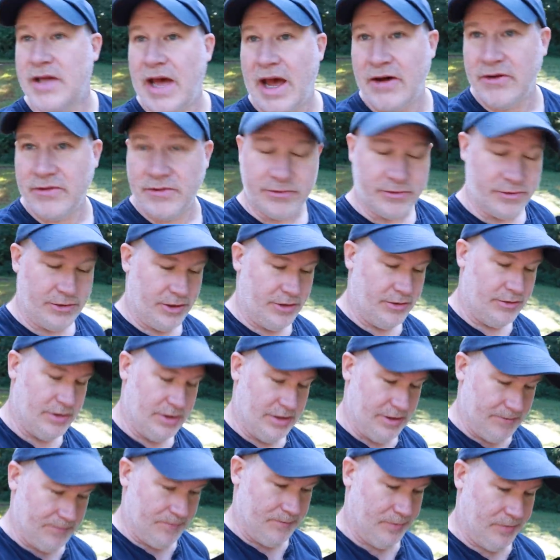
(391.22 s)
the outdoor
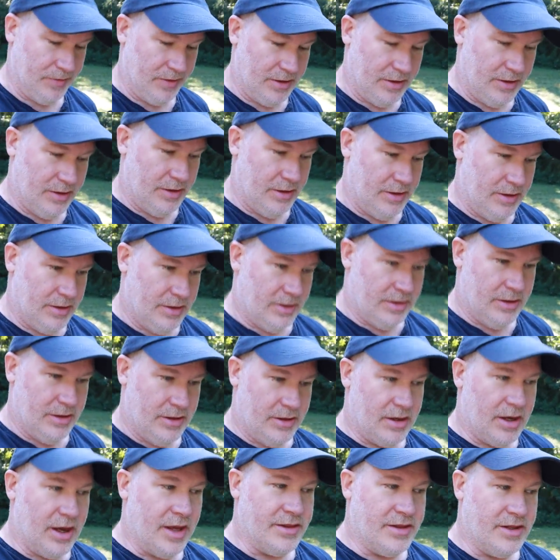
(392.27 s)
unit,
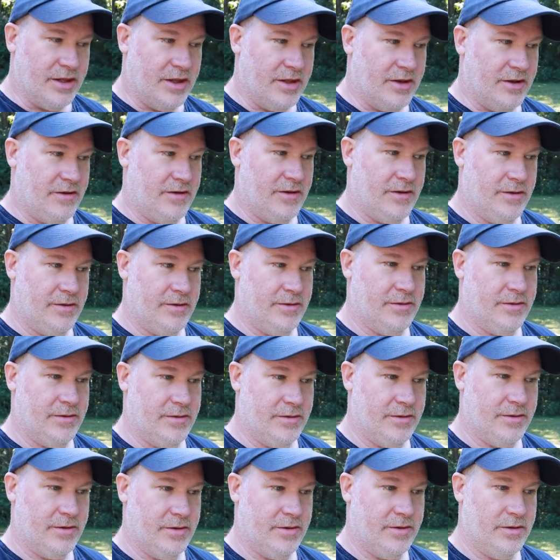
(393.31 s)
and then
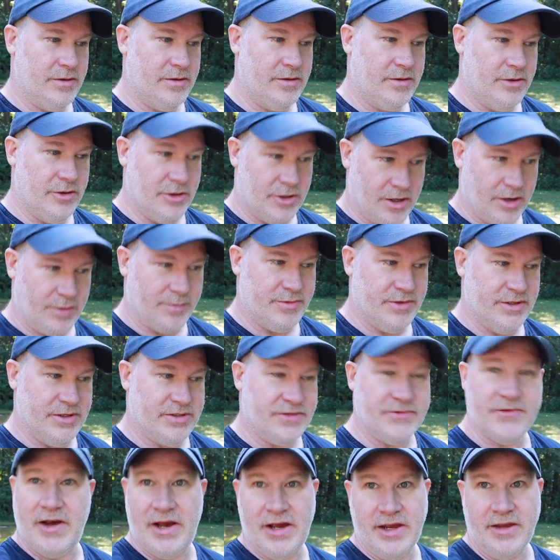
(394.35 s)
hook up
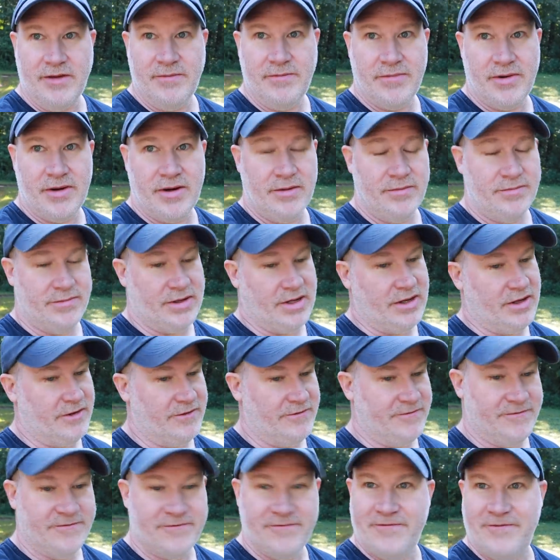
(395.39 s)
this vacuum pump and
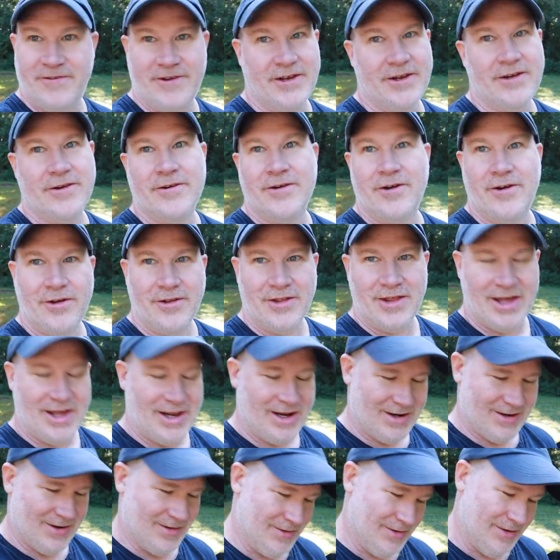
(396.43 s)
figure all
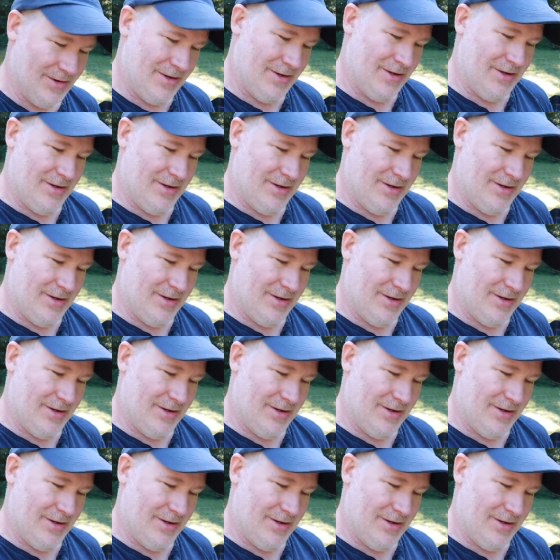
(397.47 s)
that out.